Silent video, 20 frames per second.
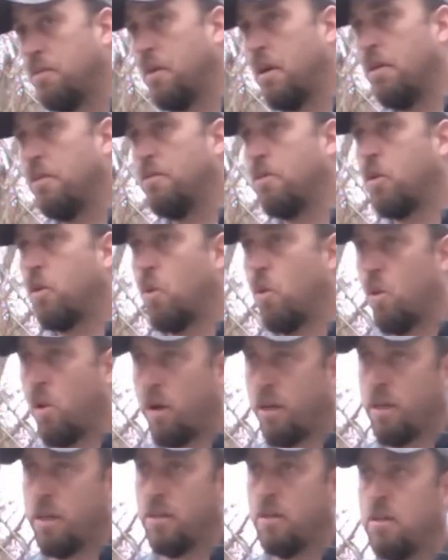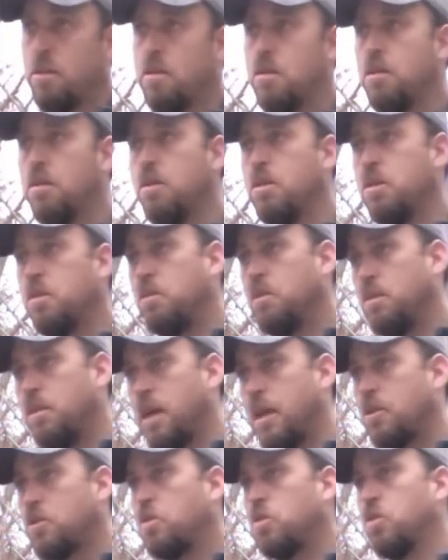of the coin and doing
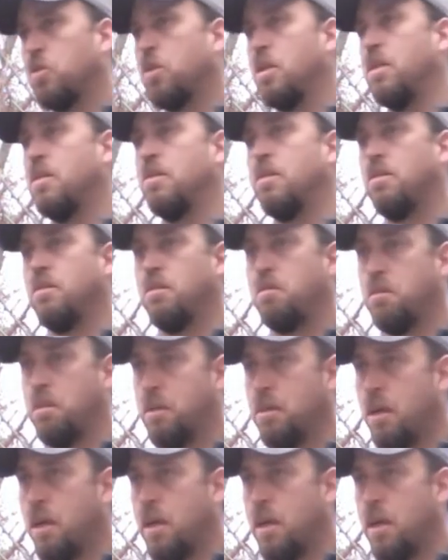textual criticism and